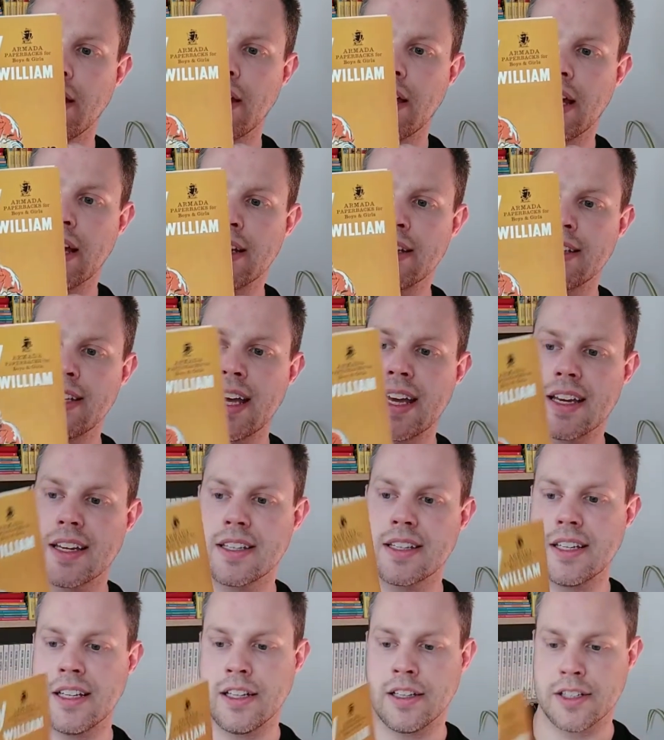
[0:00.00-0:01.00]
and
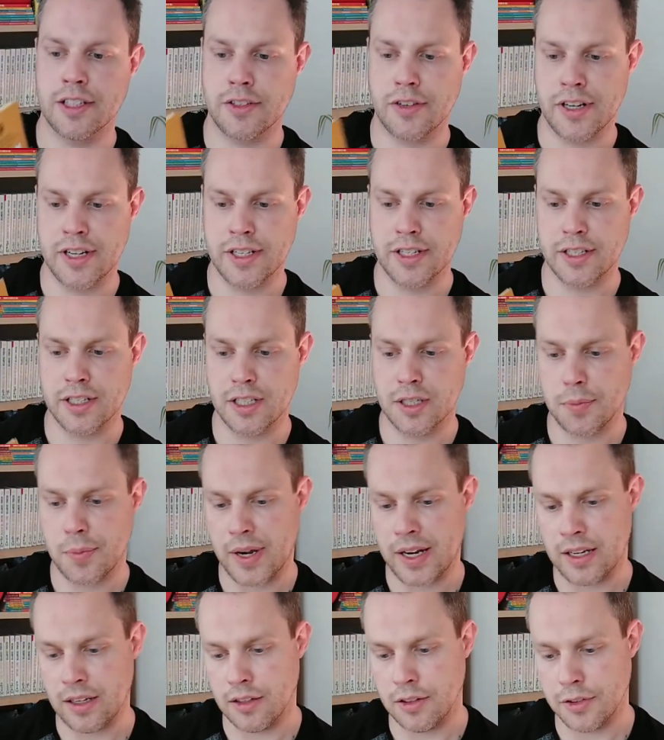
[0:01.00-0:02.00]
text illustrations
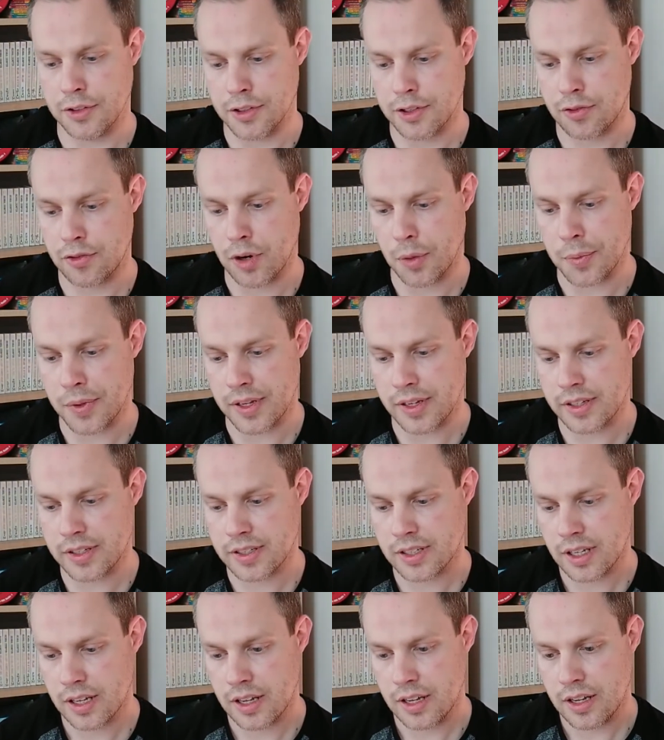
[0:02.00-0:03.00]
by Lunch
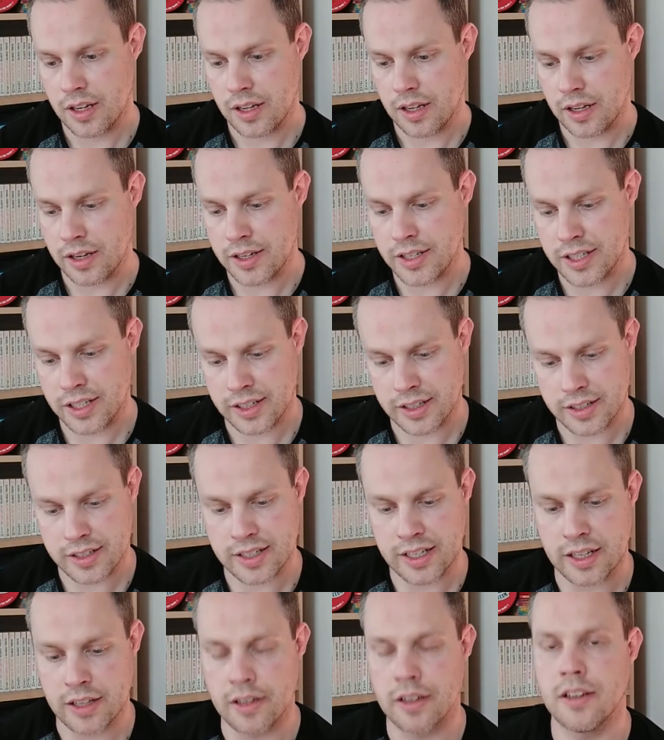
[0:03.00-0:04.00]
Roberts. And as you can
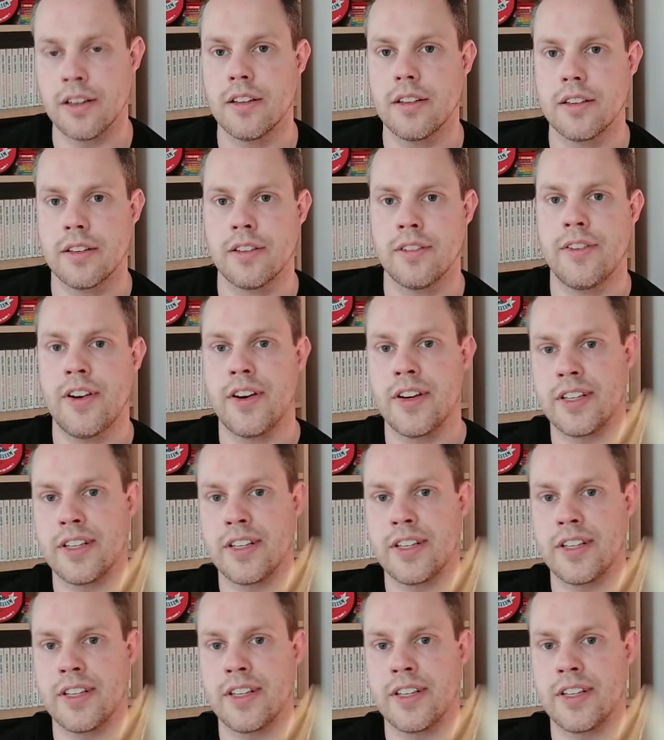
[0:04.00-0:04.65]
see, they're very